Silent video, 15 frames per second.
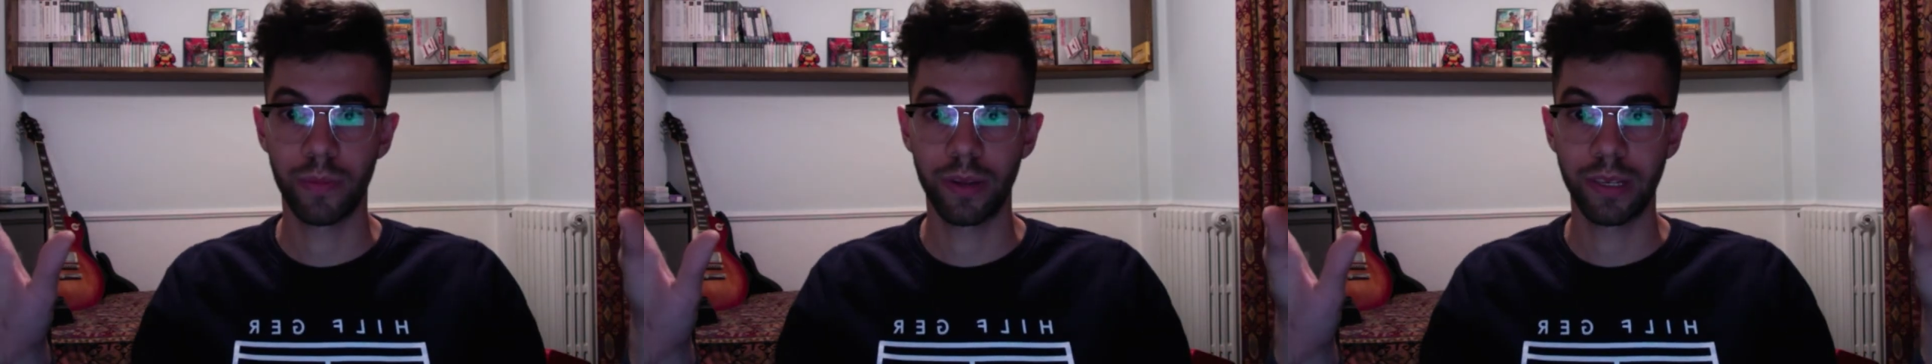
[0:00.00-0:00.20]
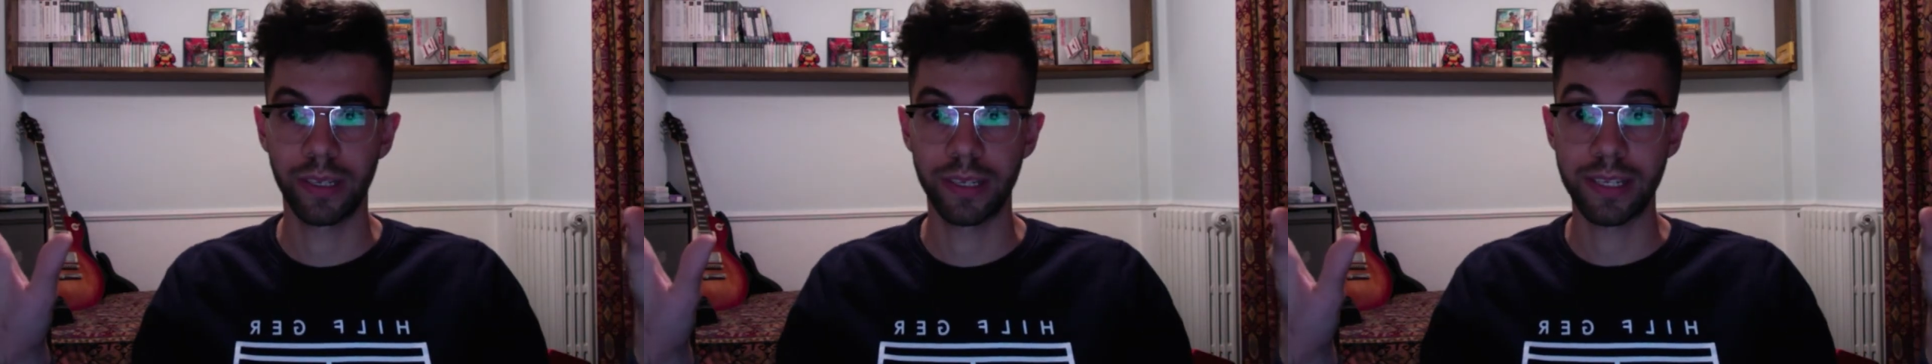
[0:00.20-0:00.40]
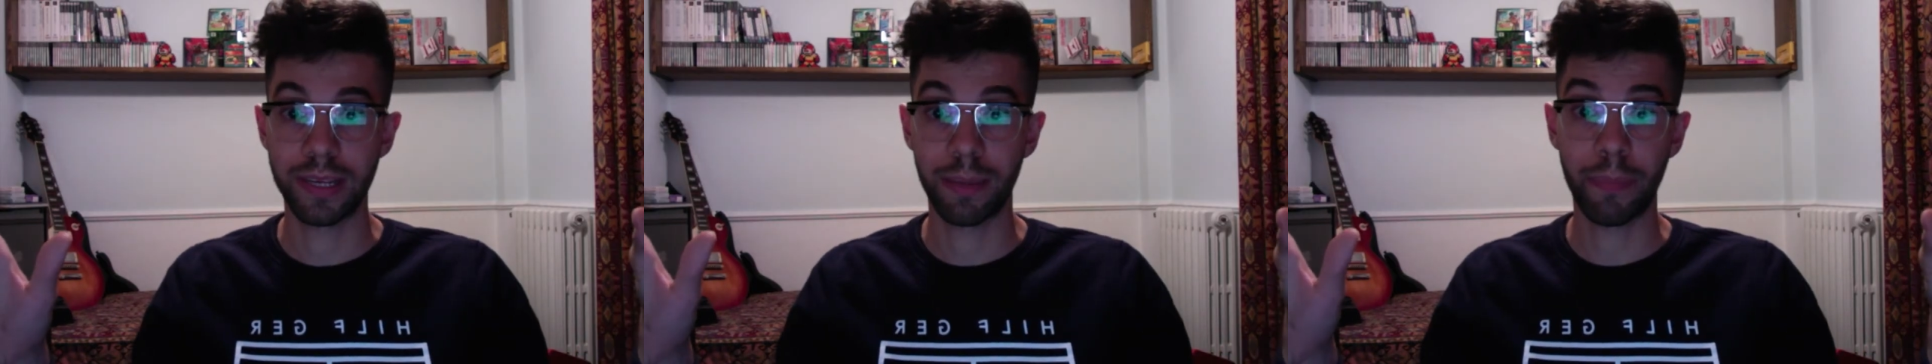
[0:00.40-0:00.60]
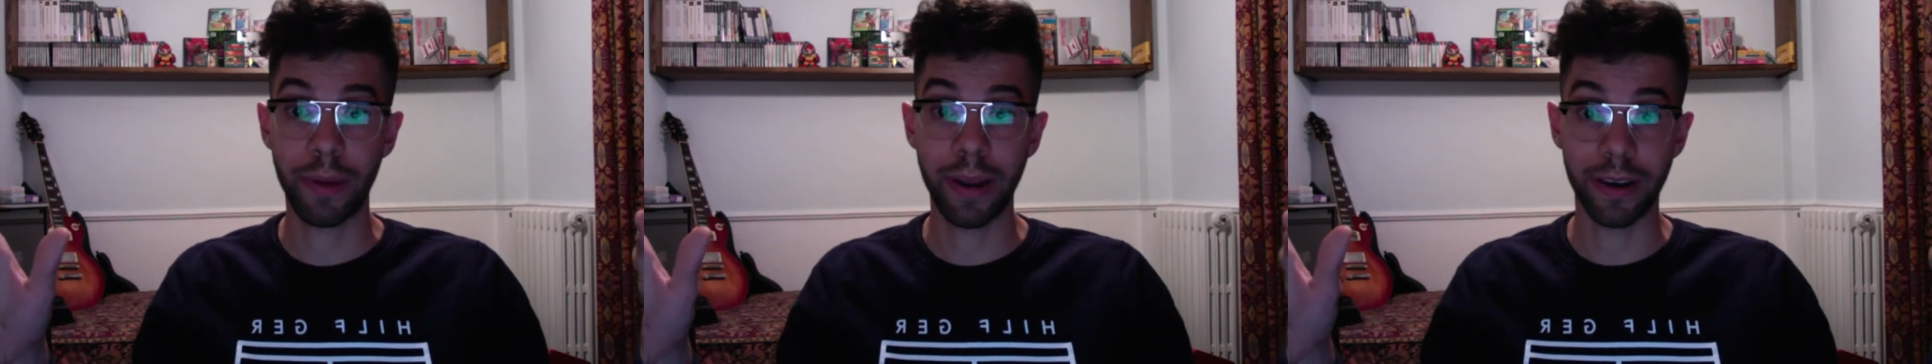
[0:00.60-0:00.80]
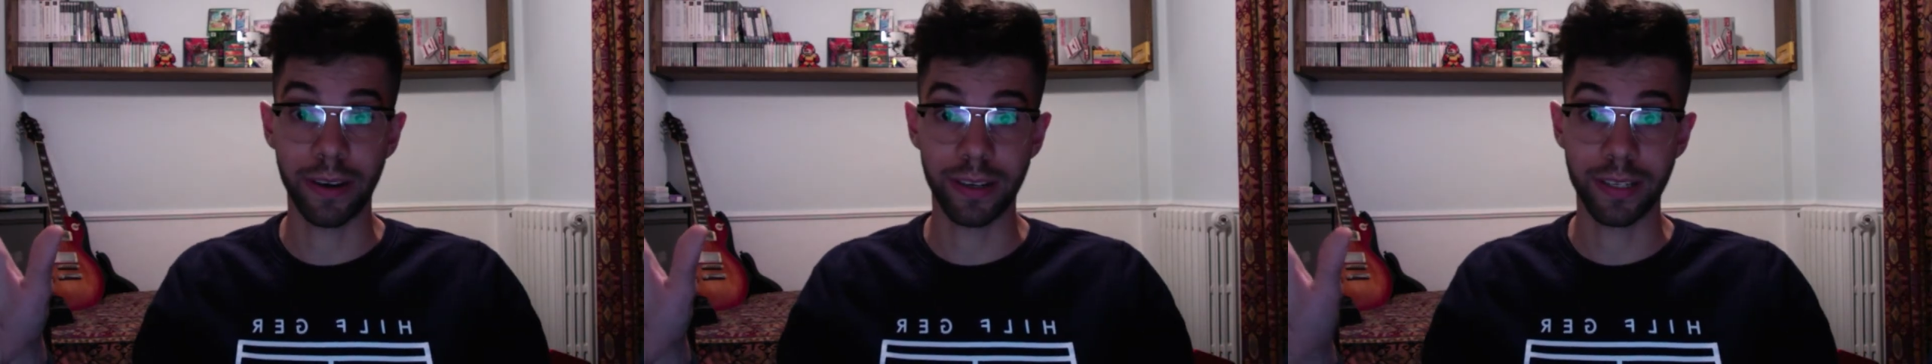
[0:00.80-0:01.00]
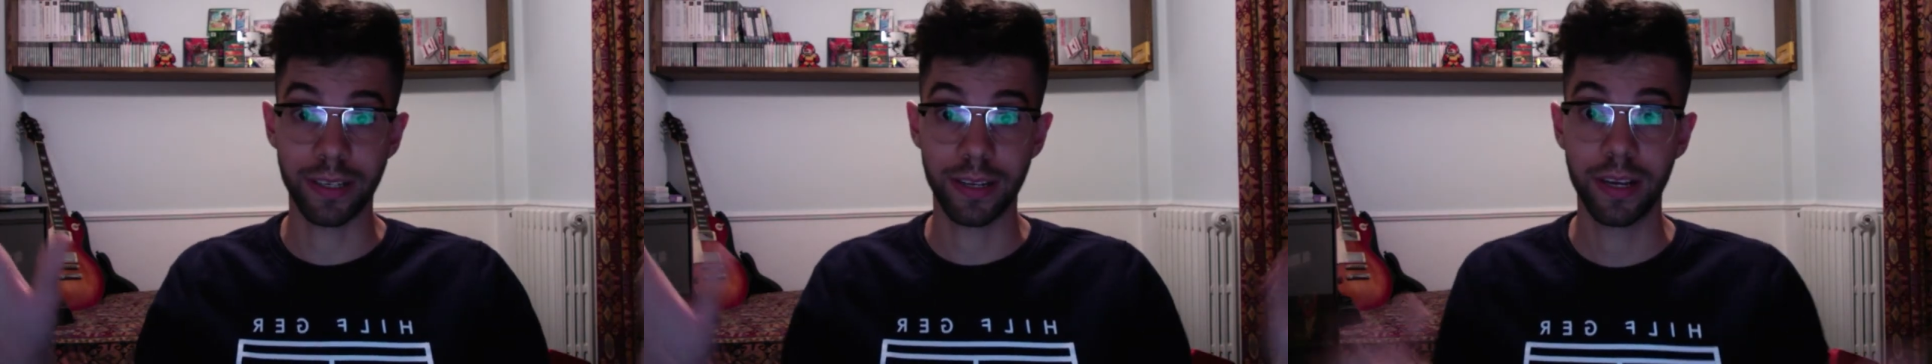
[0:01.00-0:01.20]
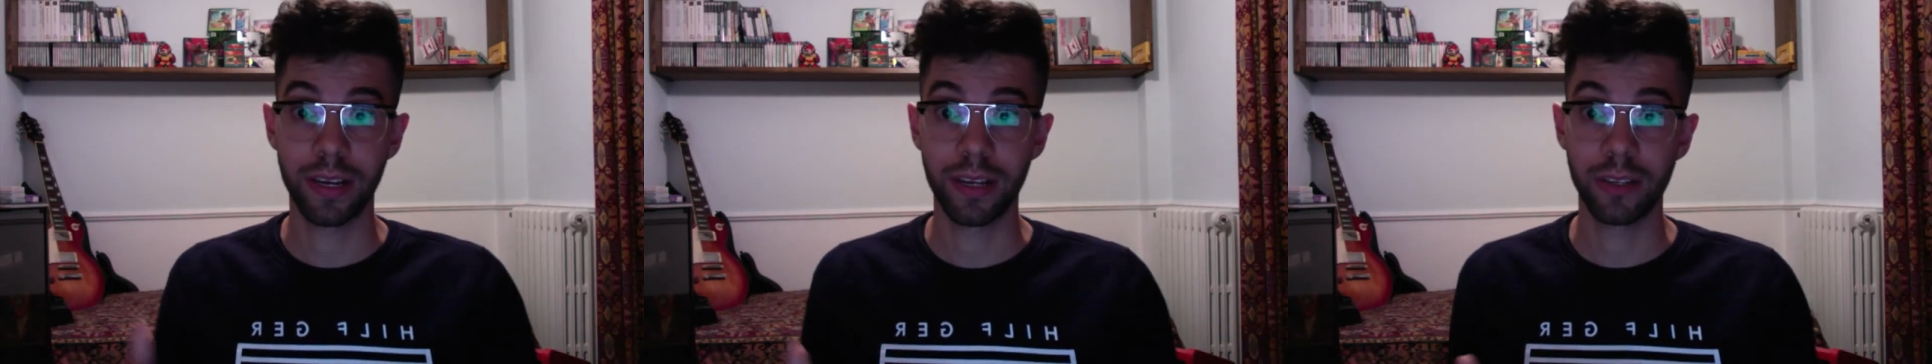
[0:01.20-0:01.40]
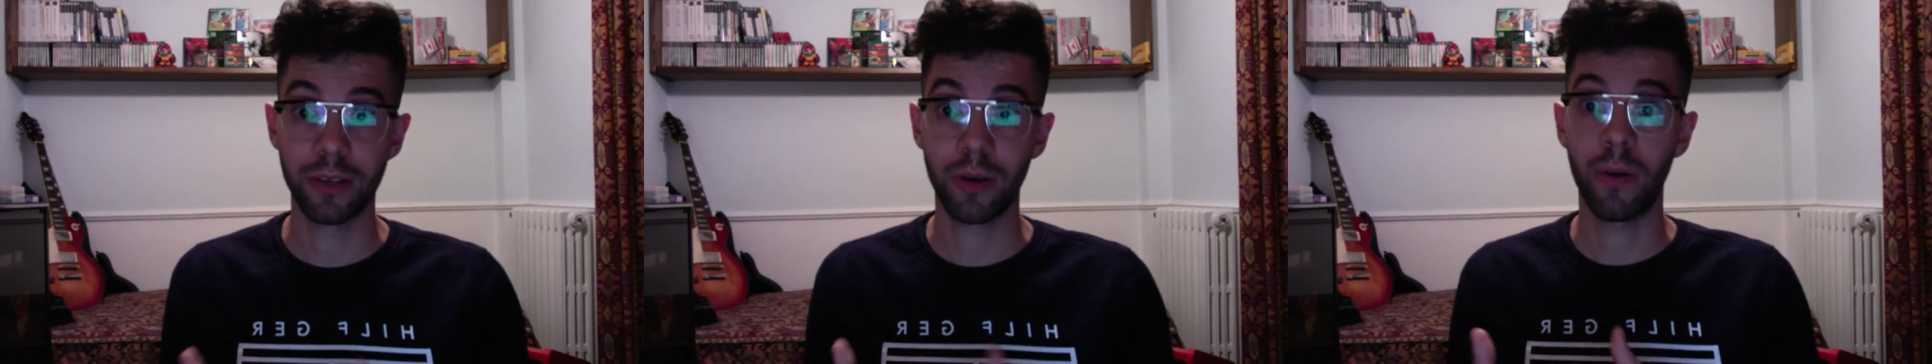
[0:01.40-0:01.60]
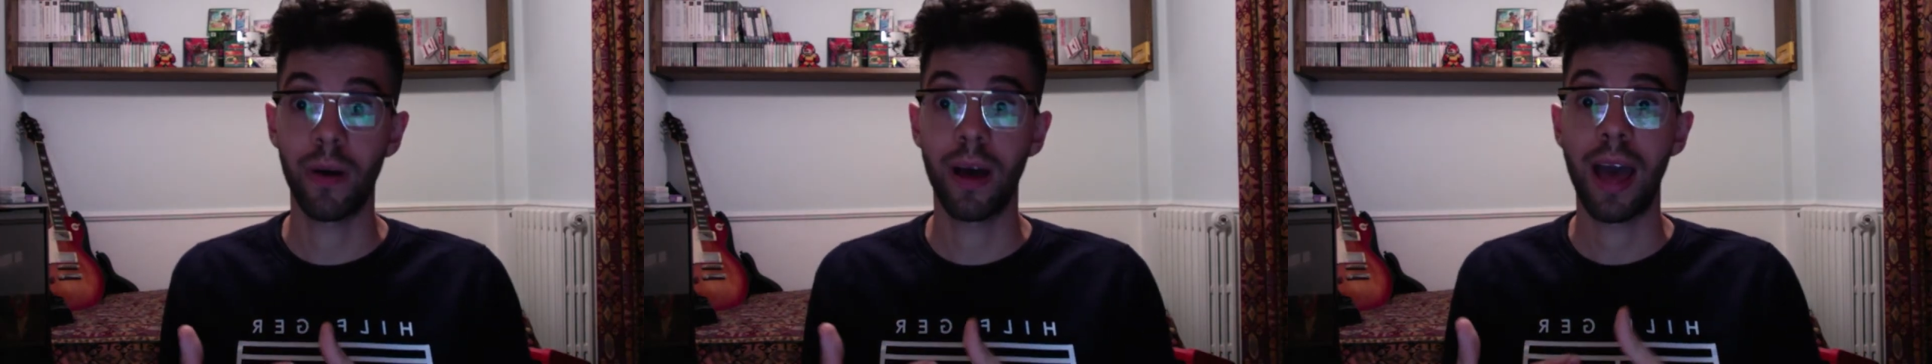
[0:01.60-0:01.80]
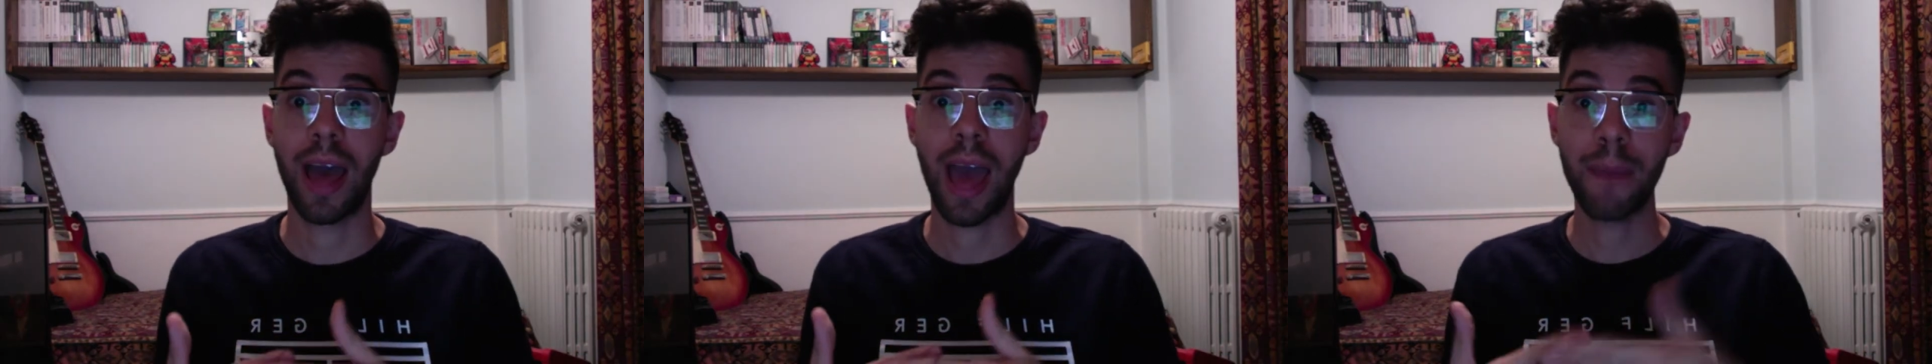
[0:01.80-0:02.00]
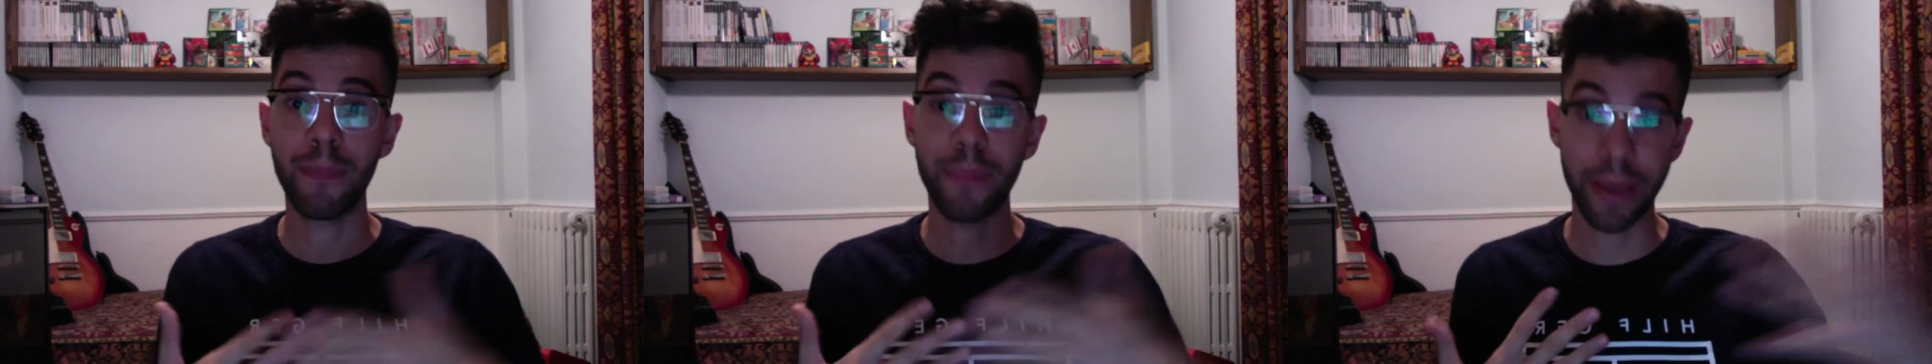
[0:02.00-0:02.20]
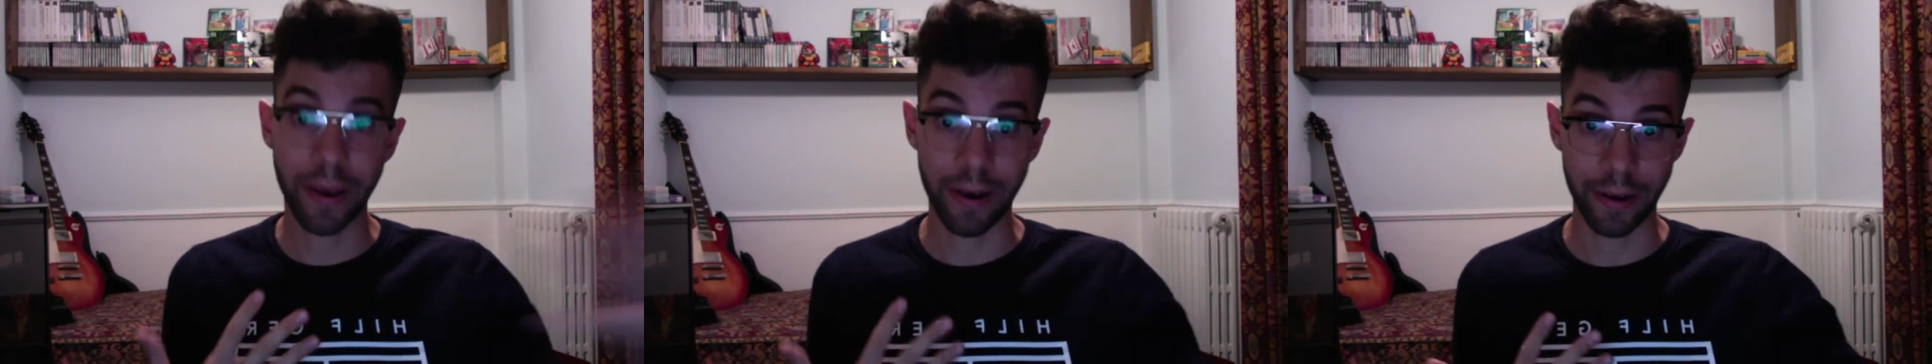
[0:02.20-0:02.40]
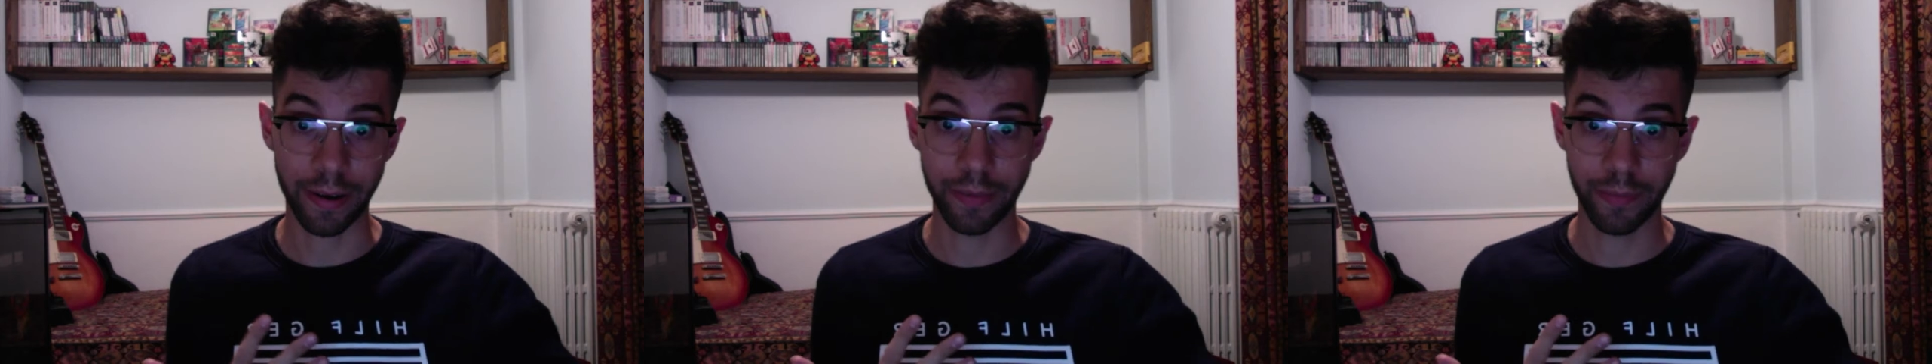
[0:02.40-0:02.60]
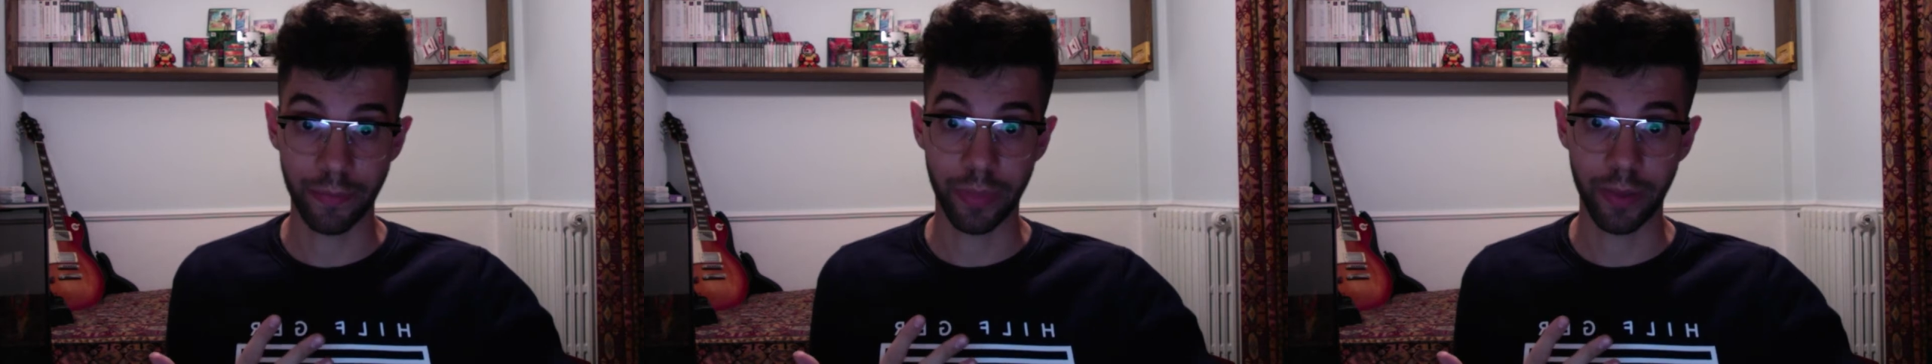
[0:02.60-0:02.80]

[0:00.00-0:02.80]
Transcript: disappears. So happier.